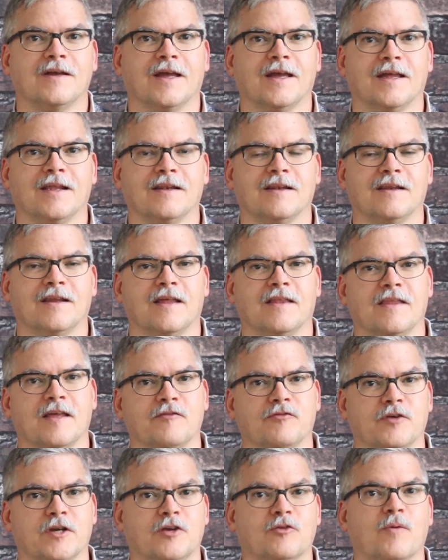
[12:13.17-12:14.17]
and, and
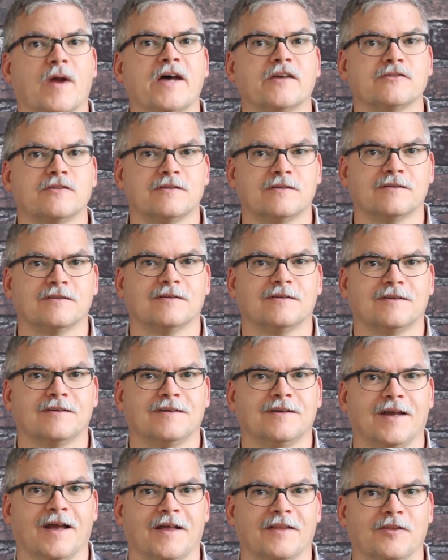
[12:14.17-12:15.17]
they've regressed,
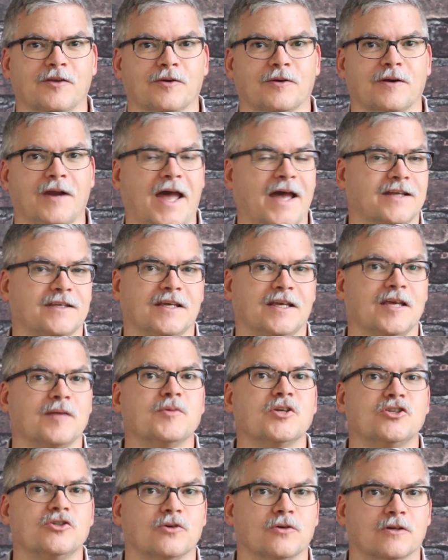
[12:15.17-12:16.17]
and they're acting
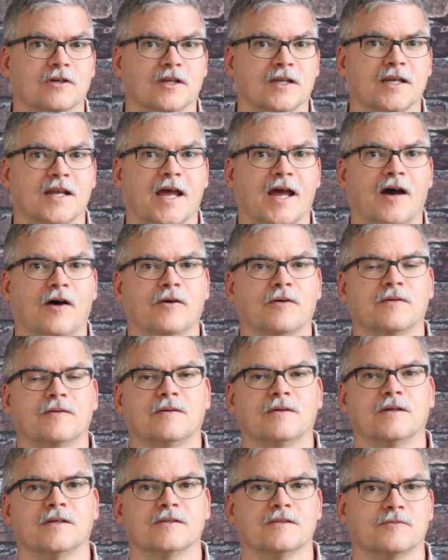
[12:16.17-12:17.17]
immaturely now
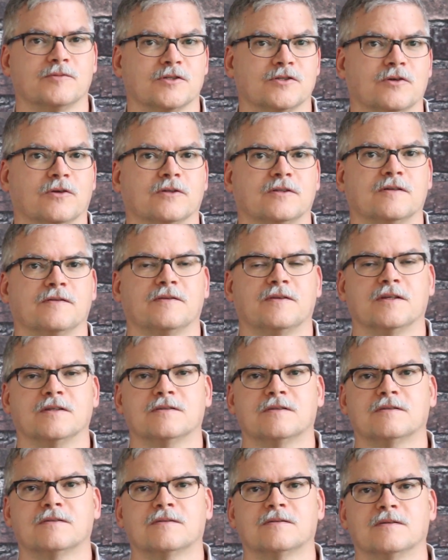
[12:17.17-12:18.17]
as a result of
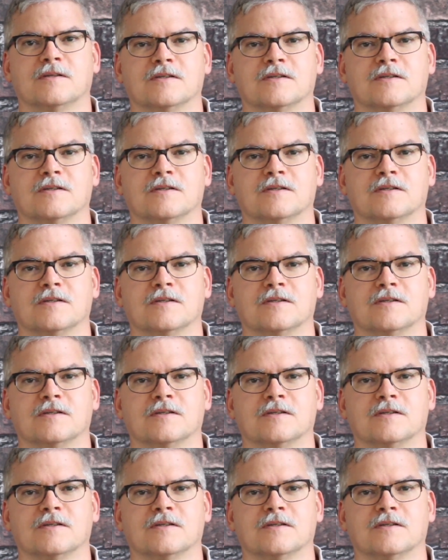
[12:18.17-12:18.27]
this,